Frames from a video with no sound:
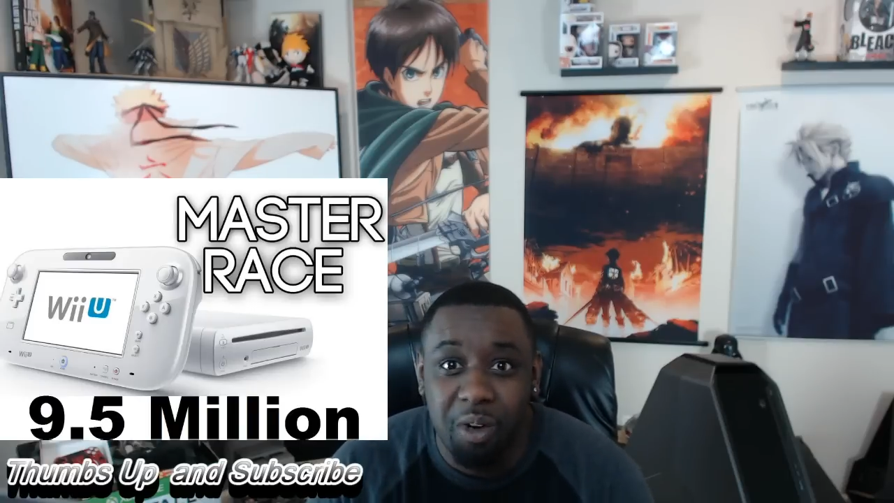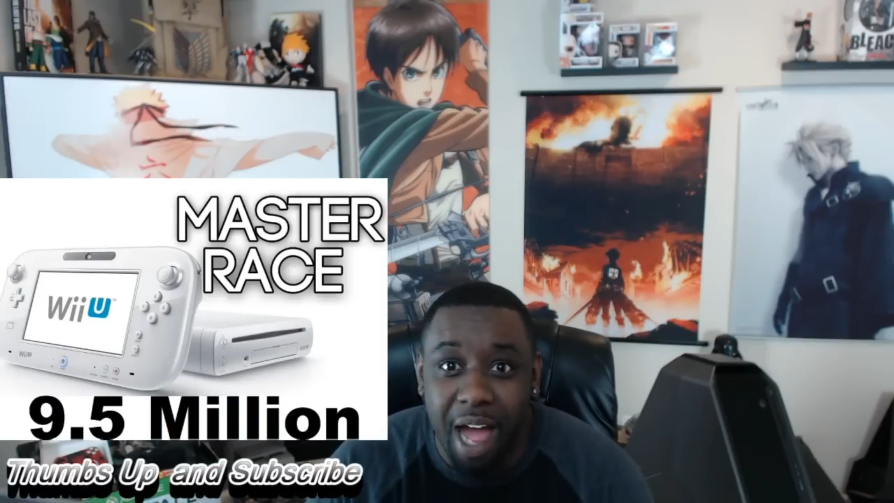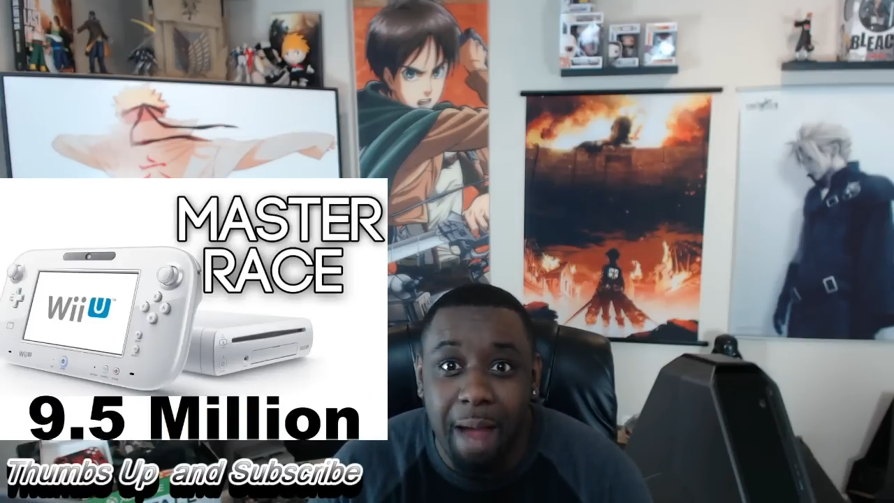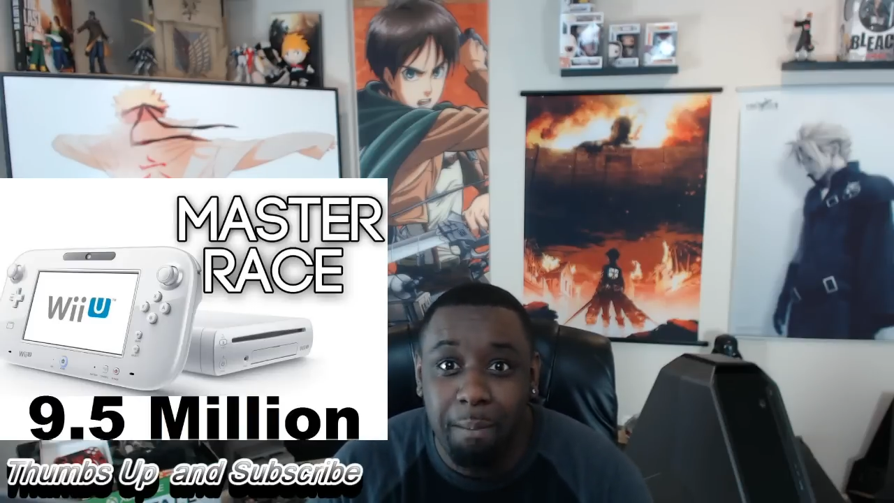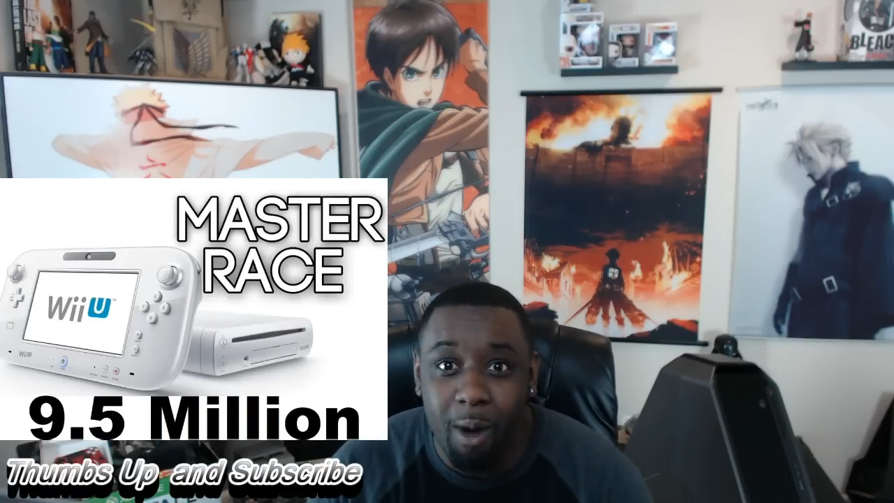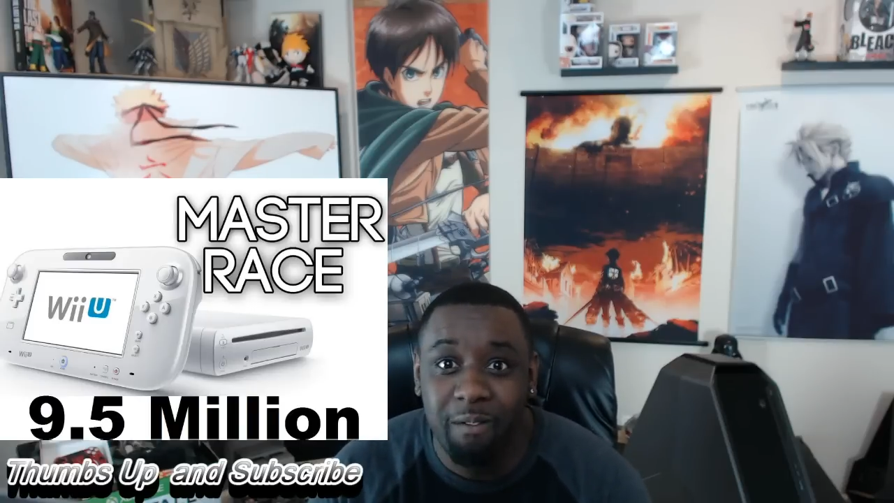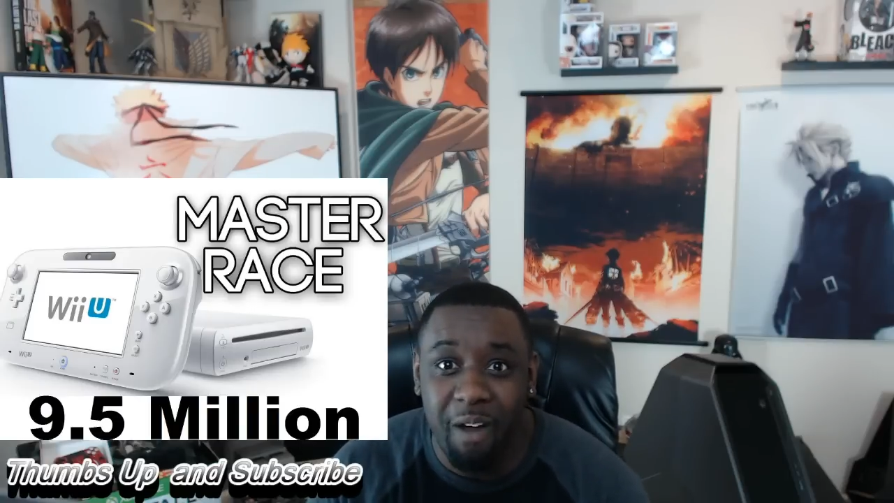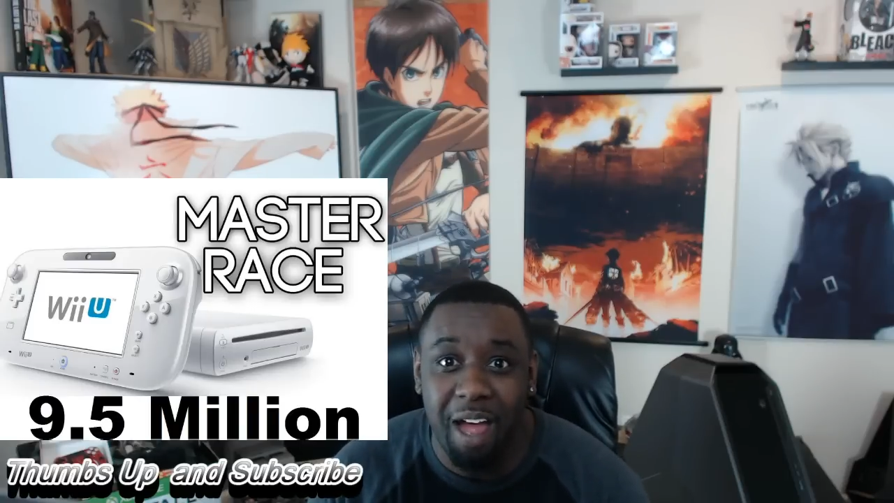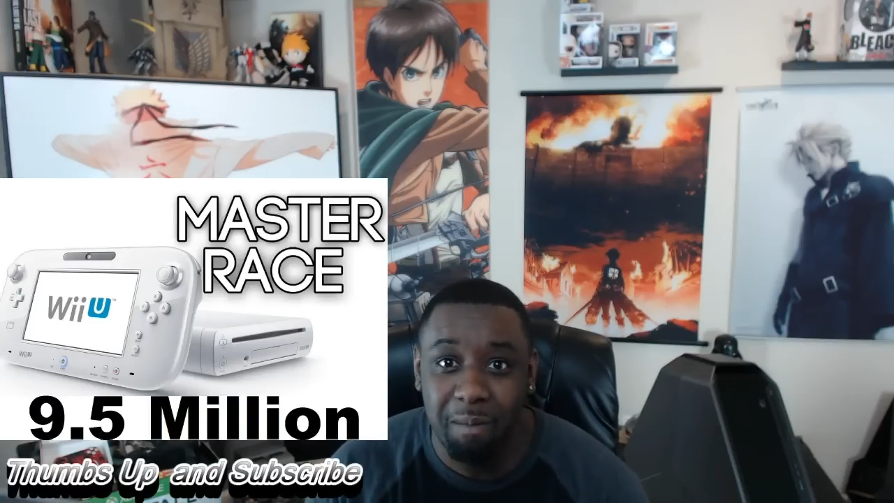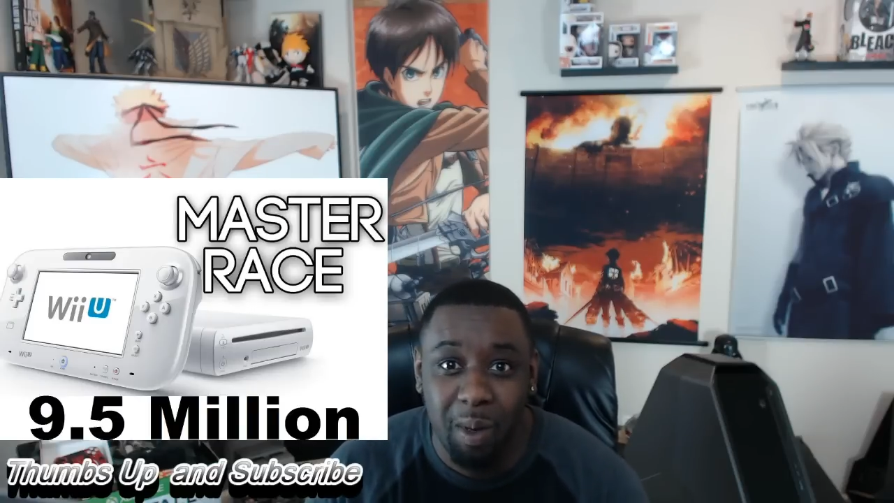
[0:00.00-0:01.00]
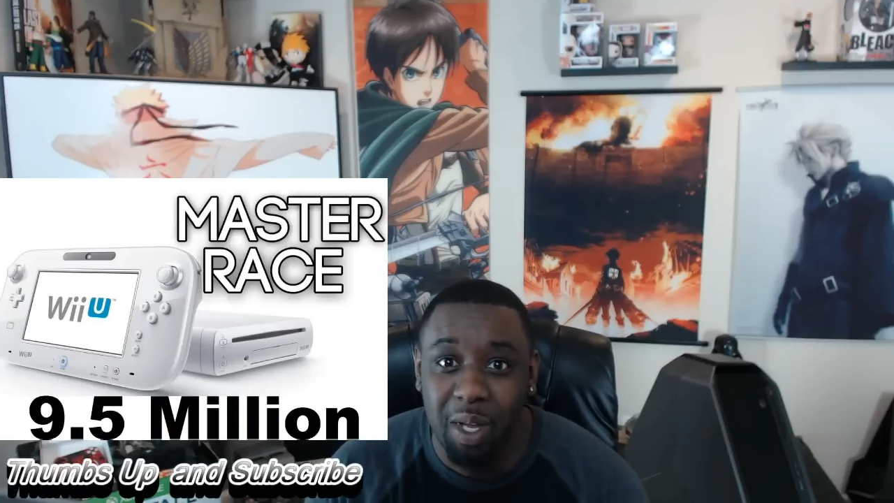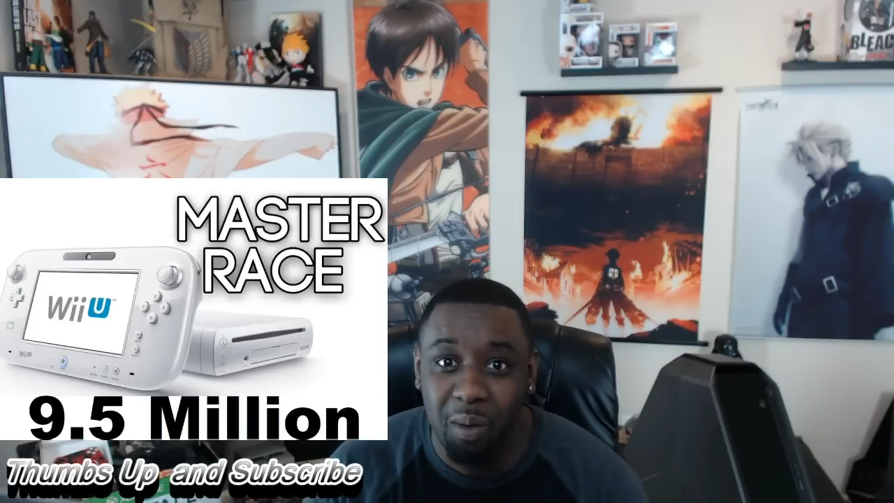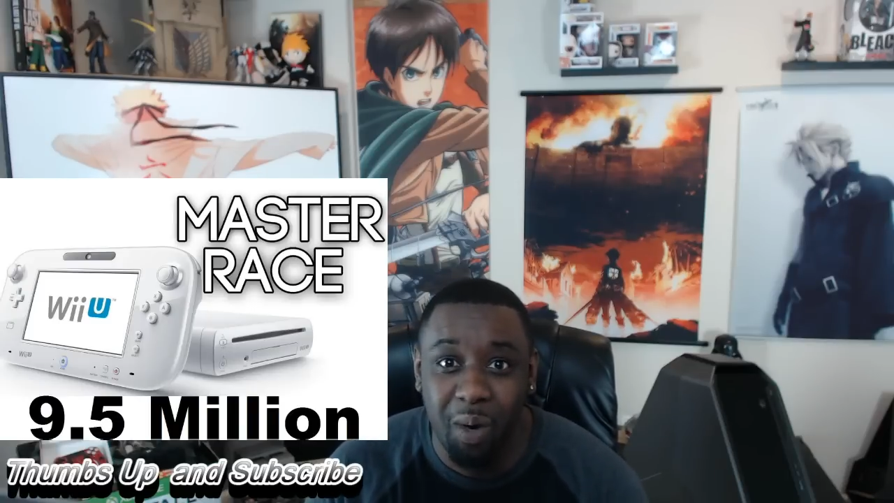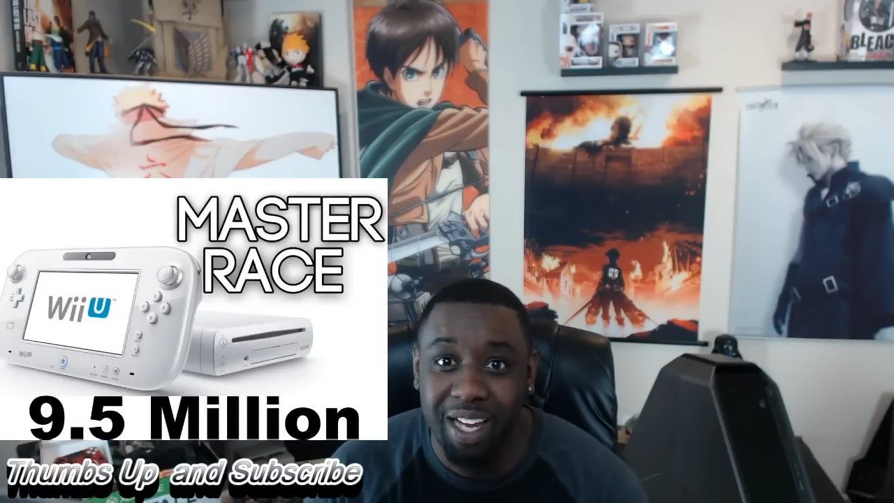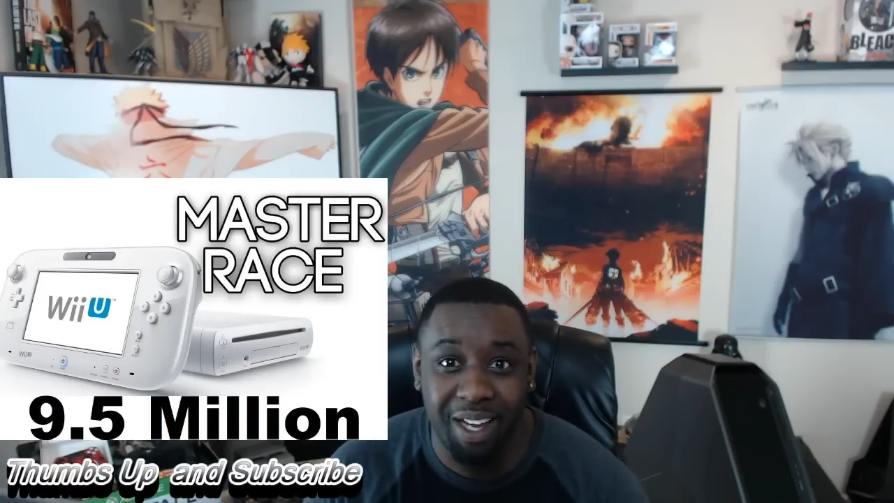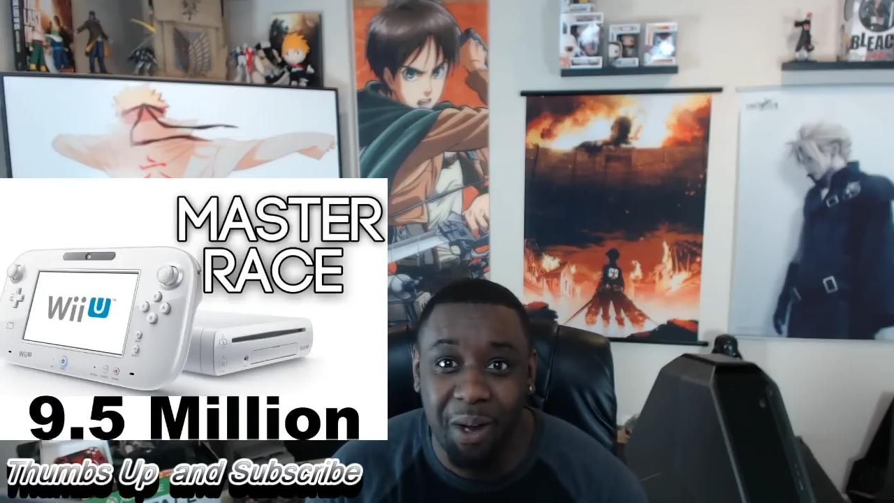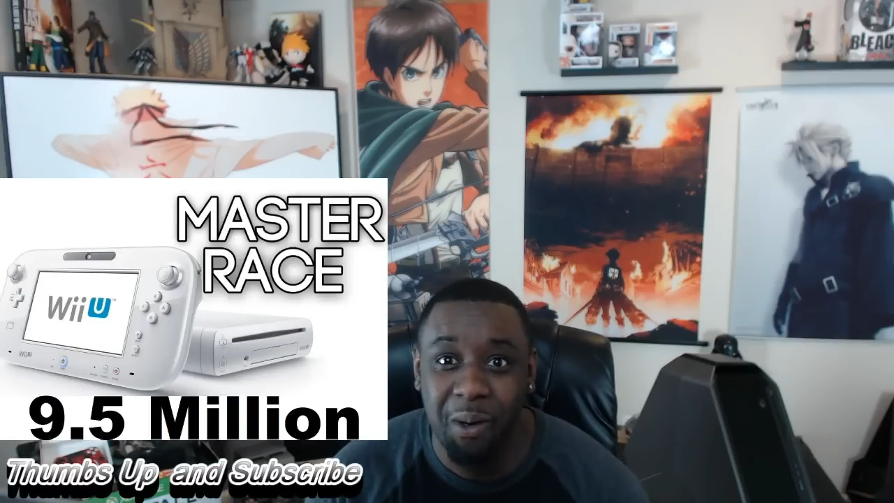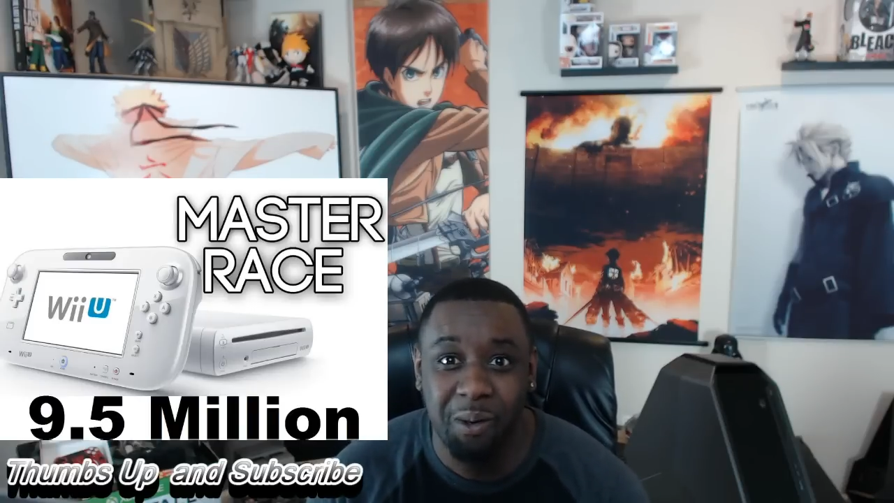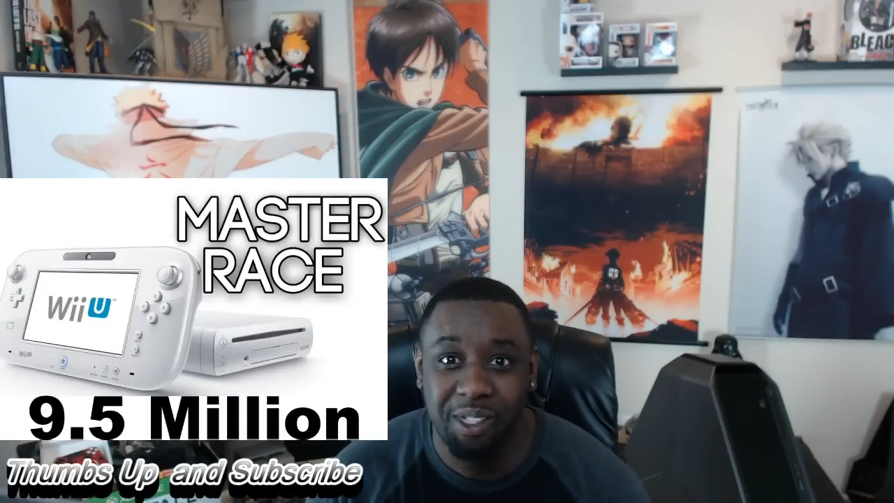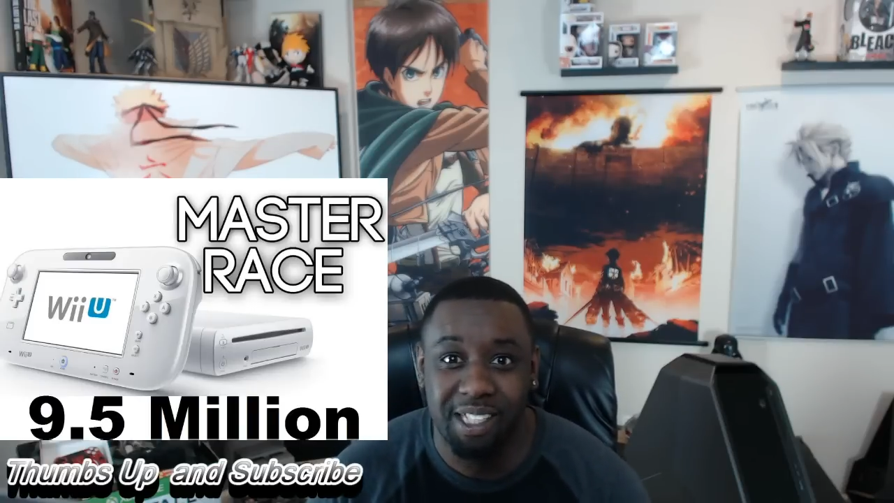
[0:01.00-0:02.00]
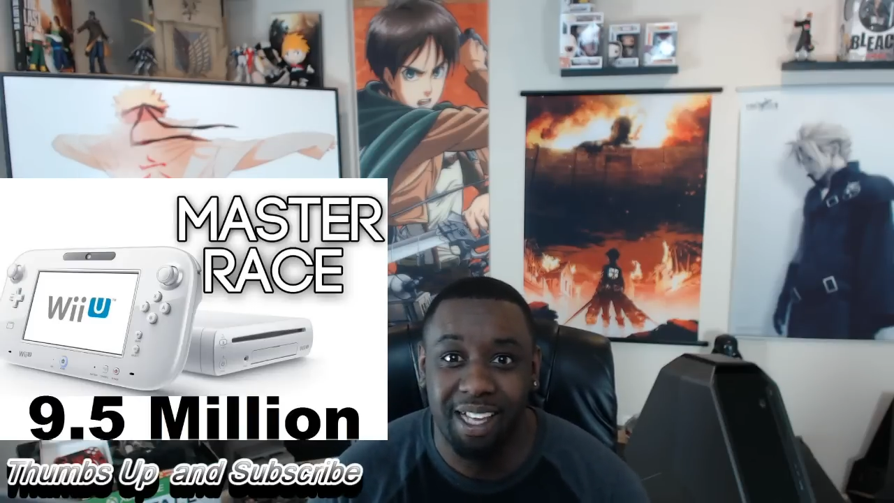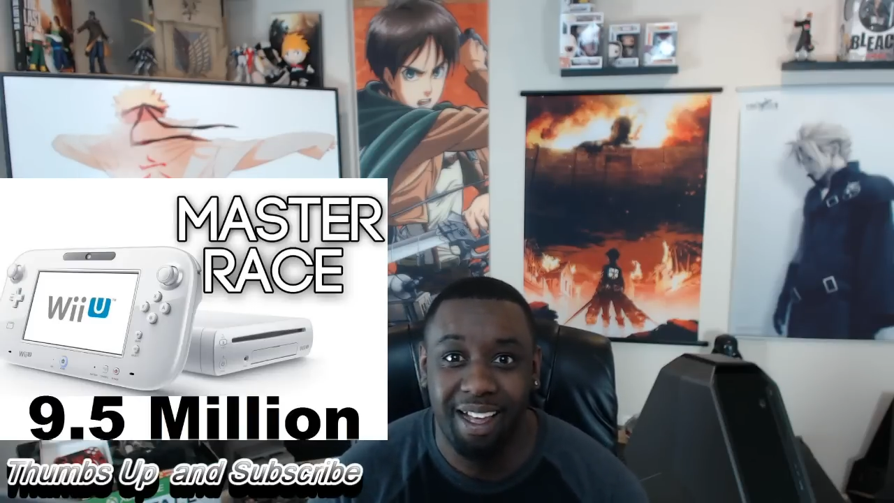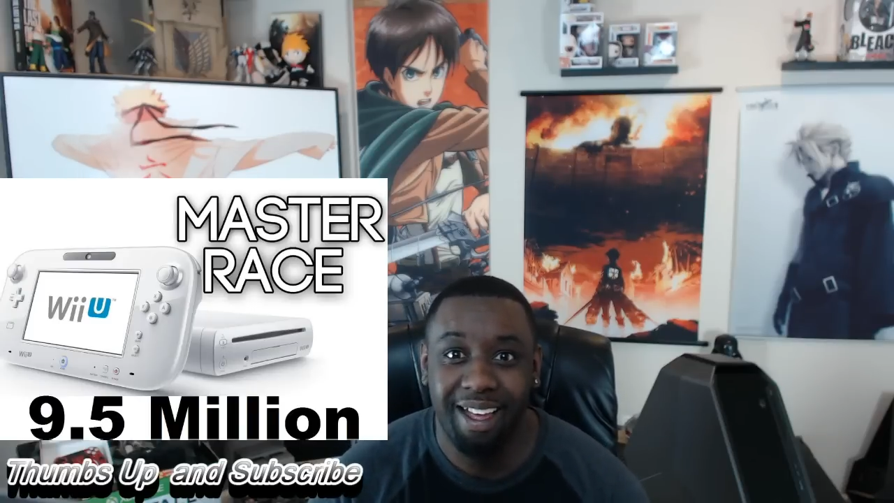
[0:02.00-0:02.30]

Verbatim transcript: nine point five million Wii U's!